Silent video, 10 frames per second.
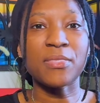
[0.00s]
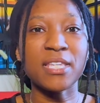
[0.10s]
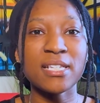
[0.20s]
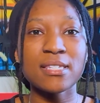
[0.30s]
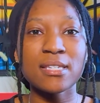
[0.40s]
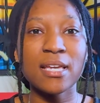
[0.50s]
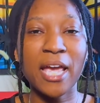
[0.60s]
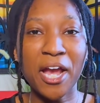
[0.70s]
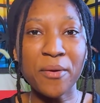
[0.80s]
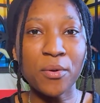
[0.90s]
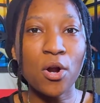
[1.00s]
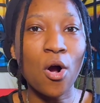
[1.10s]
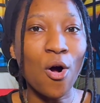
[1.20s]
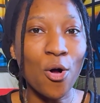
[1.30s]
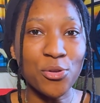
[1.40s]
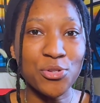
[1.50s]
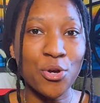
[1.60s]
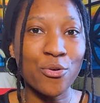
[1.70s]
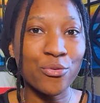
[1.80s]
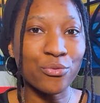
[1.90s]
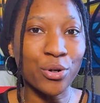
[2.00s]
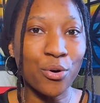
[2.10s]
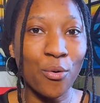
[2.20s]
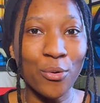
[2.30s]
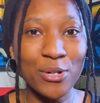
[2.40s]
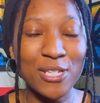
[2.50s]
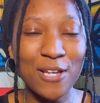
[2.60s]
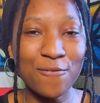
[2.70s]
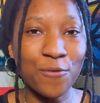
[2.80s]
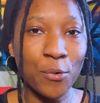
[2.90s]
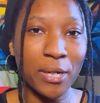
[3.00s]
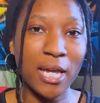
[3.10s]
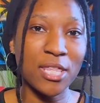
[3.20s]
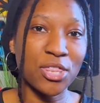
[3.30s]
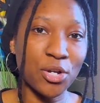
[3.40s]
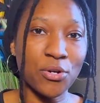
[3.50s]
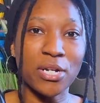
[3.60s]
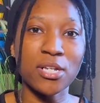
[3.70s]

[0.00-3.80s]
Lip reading: This camera also records in 4K 30,